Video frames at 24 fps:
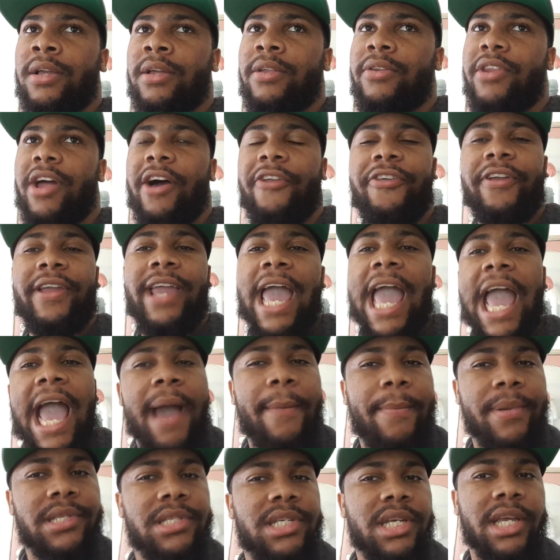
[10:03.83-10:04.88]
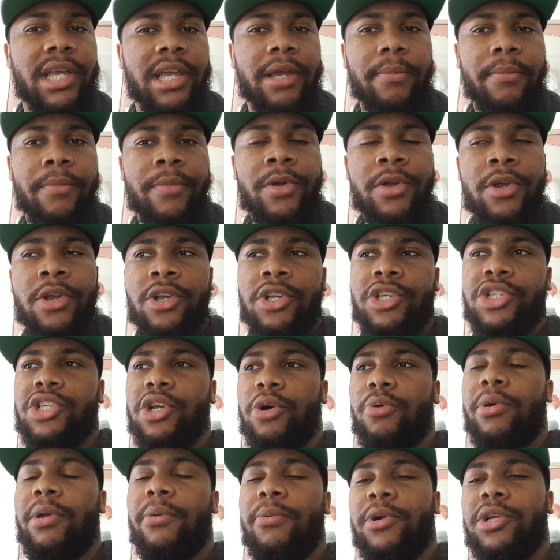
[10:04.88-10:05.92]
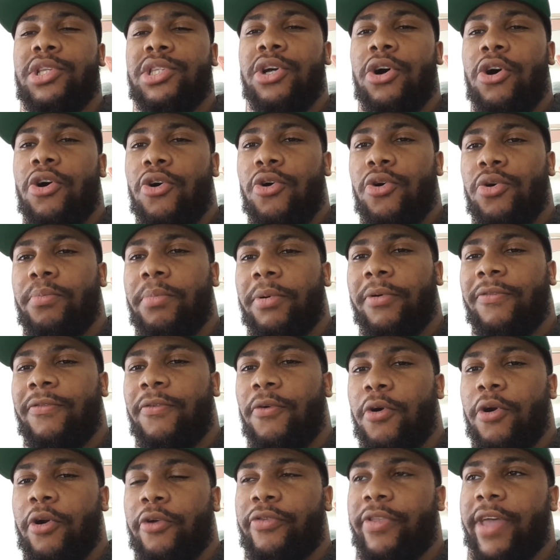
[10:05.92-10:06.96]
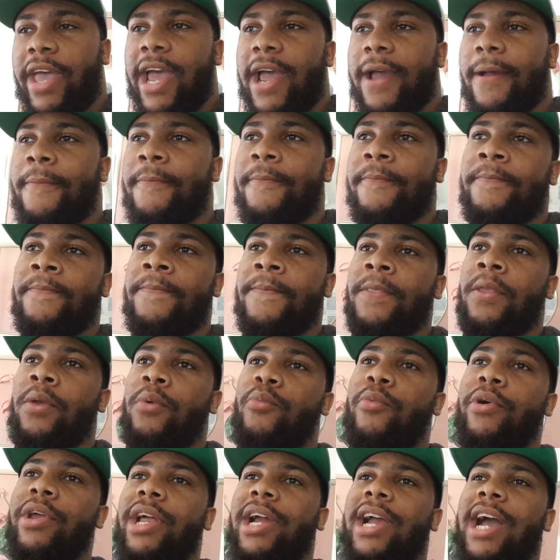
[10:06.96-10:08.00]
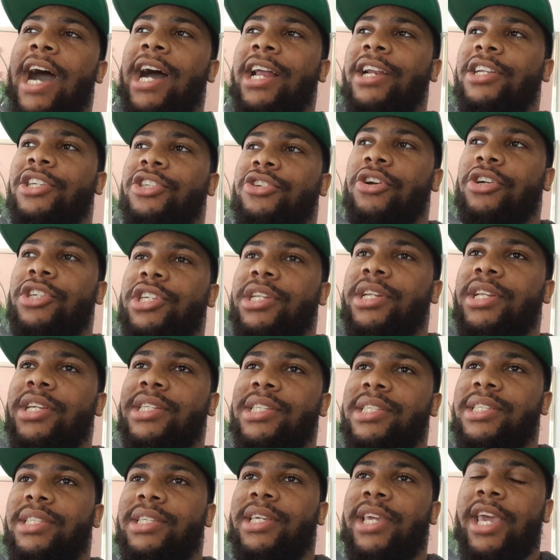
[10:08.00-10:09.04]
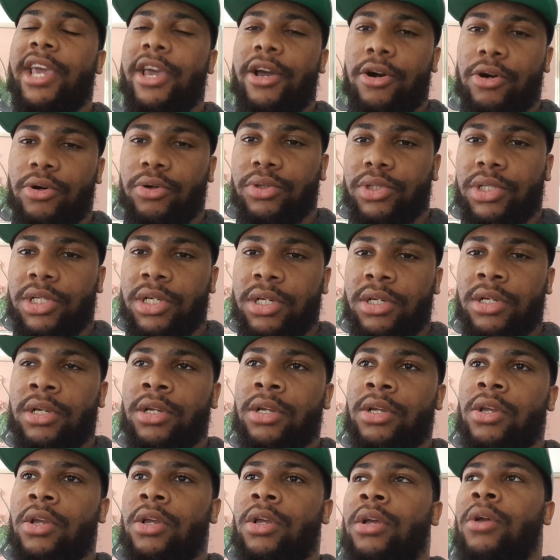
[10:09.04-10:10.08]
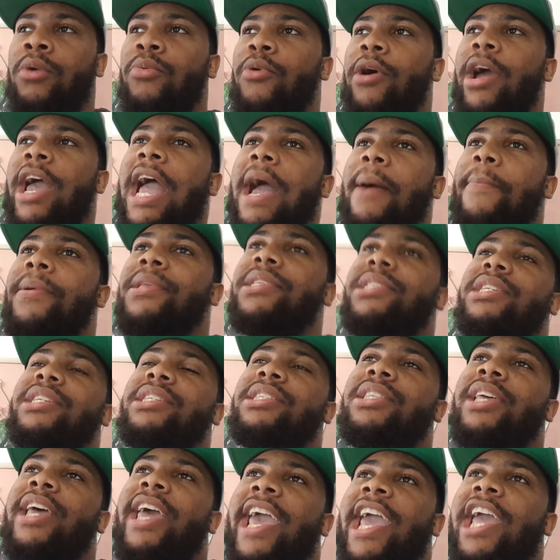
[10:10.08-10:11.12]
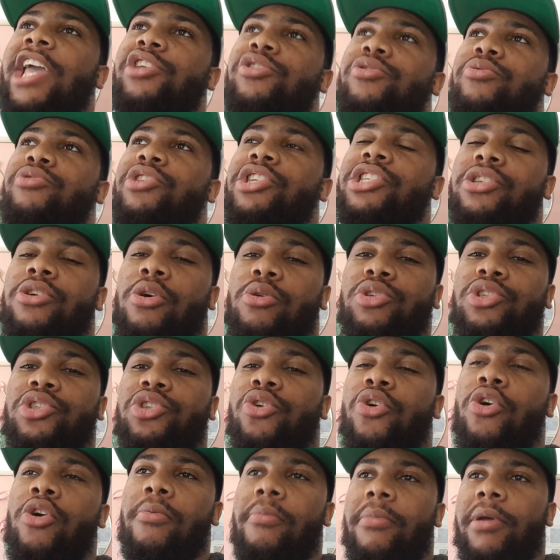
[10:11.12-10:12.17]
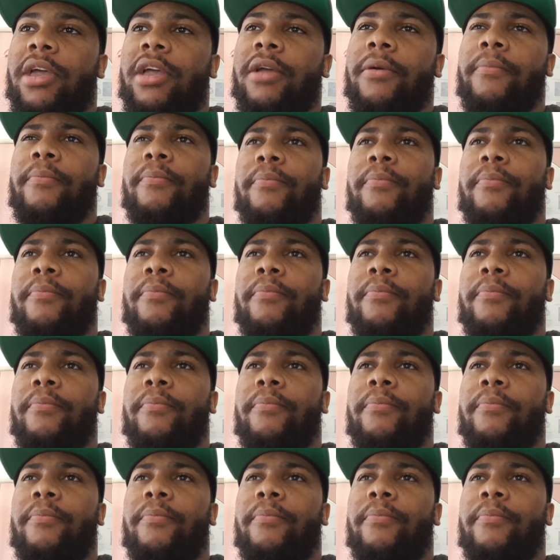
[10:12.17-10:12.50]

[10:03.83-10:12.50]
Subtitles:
Nothing happened to him. So we were told before that when a God of Destruction is killed, what happens is the angel just goes dormant.